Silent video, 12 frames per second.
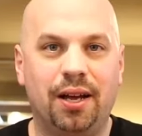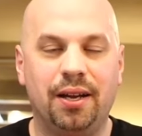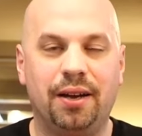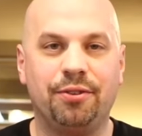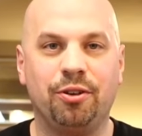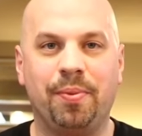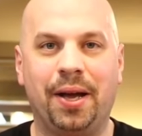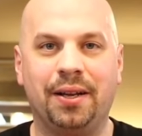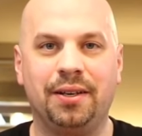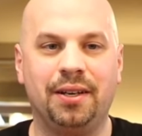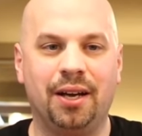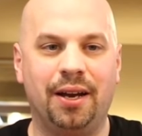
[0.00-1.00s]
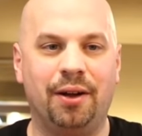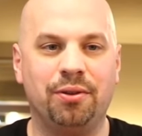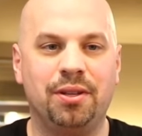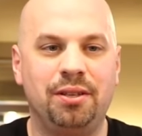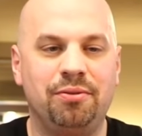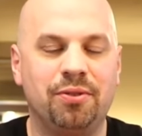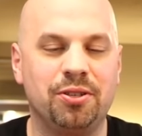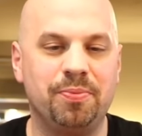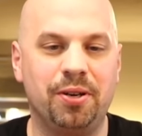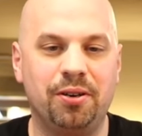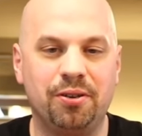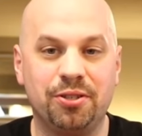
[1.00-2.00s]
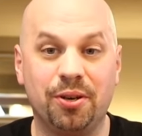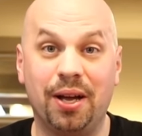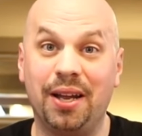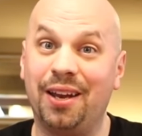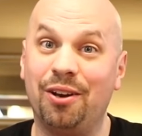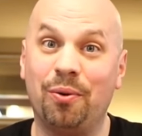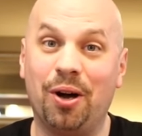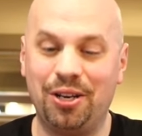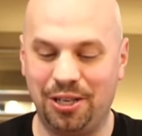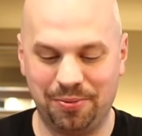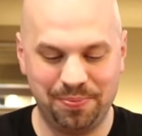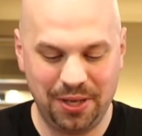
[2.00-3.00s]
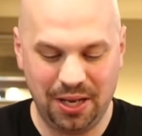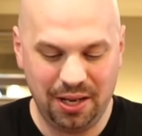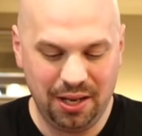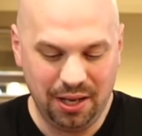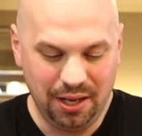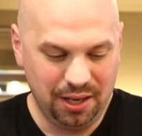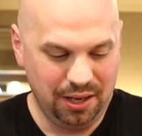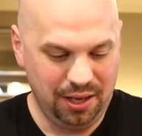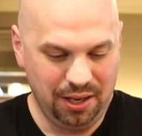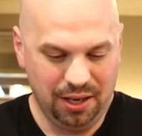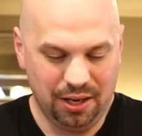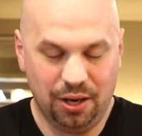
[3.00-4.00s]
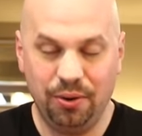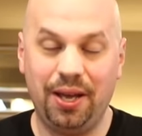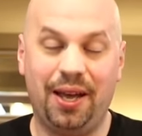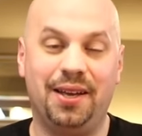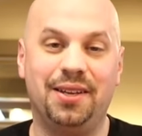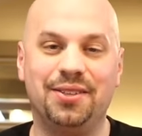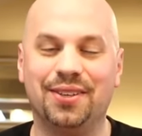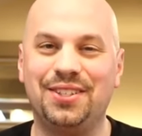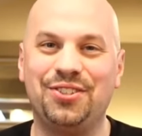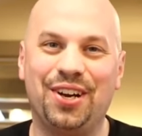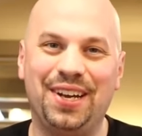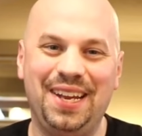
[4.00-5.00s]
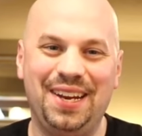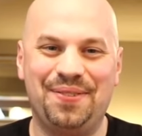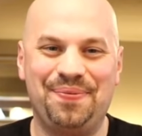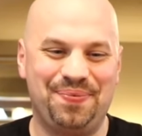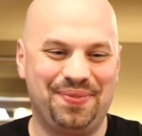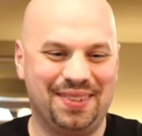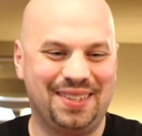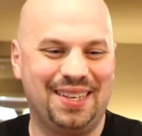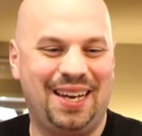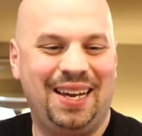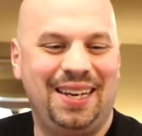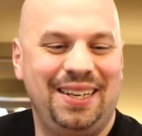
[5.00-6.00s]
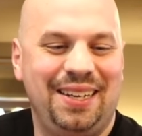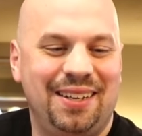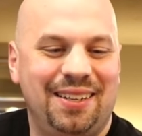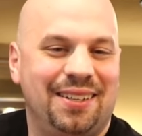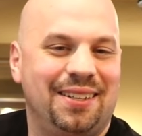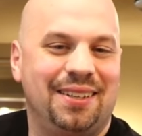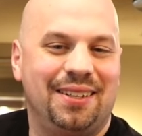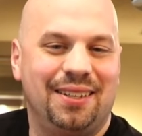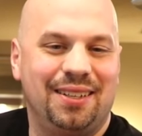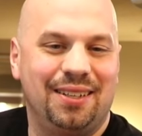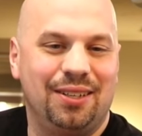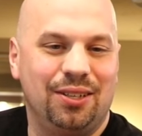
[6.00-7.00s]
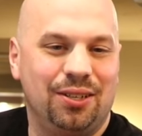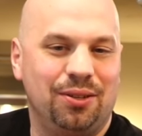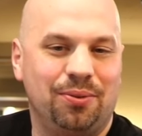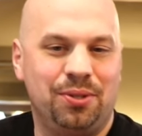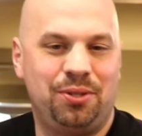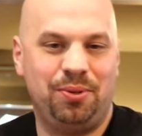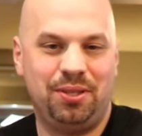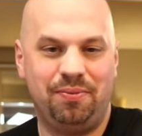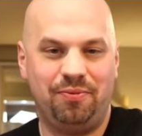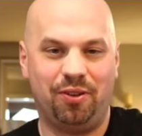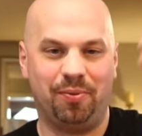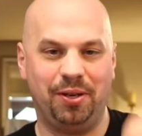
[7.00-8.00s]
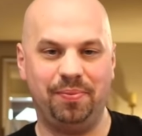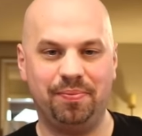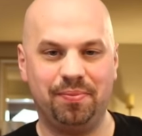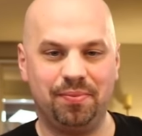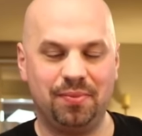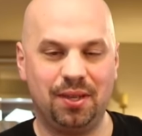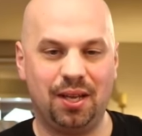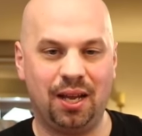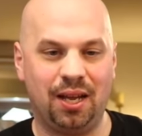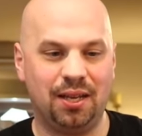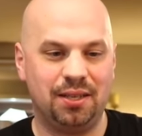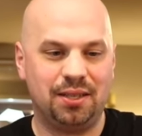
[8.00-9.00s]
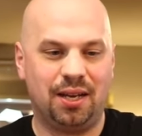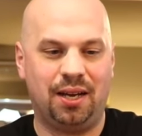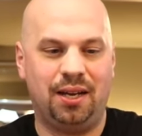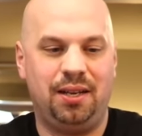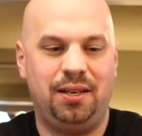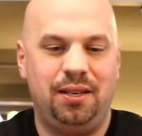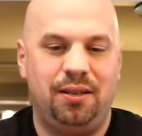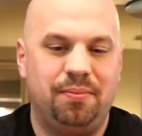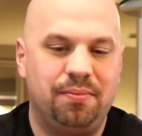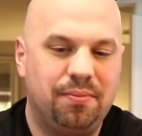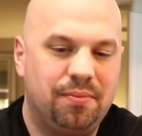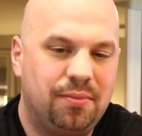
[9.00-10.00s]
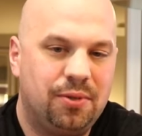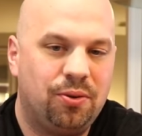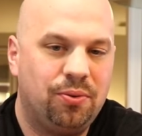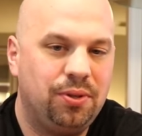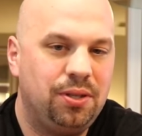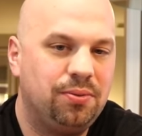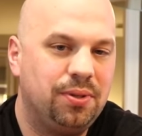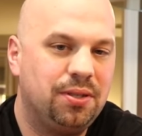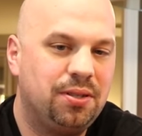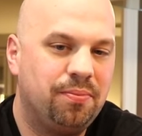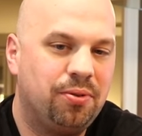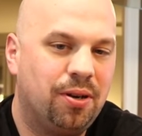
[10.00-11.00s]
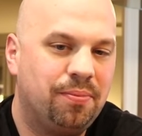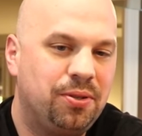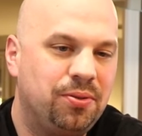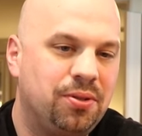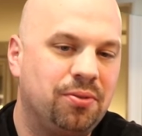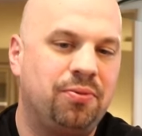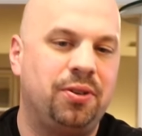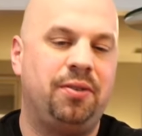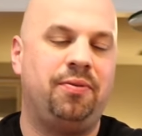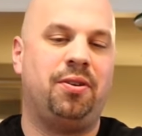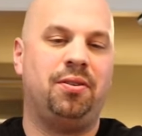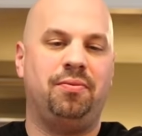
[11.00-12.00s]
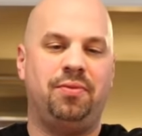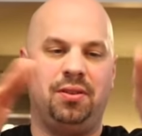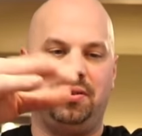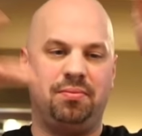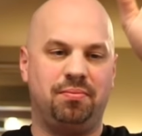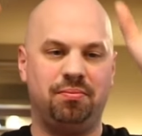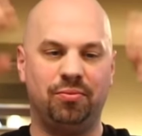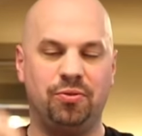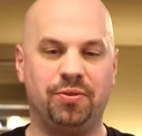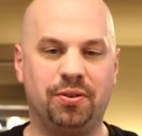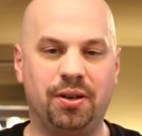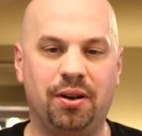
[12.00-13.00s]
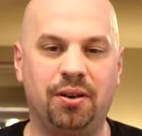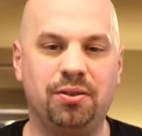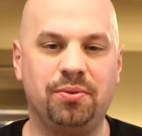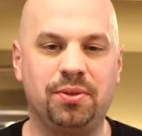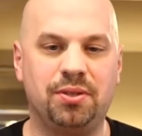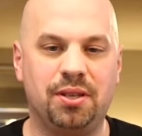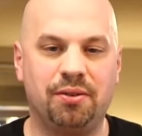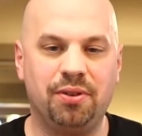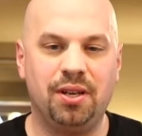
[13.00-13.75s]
have to go back and cut out the first minute or so. I had no audio. Okay, so let's try again. I was doing some filming, and I am totally doing this impromptu, so forgive all of the moving around and doing stuff.